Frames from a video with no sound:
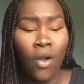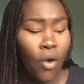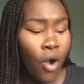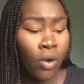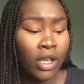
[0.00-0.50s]

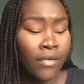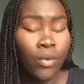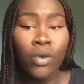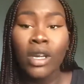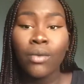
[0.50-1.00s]
or
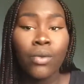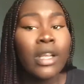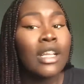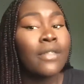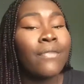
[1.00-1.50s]
even when
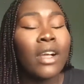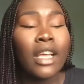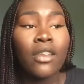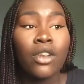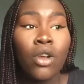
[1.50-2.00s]
I get the fuck
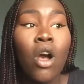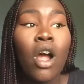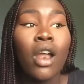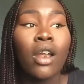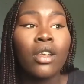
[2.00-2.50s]
out of your
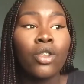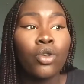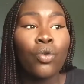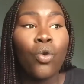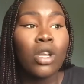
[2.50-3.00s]
car, you
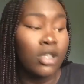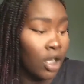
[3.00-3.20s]
can go on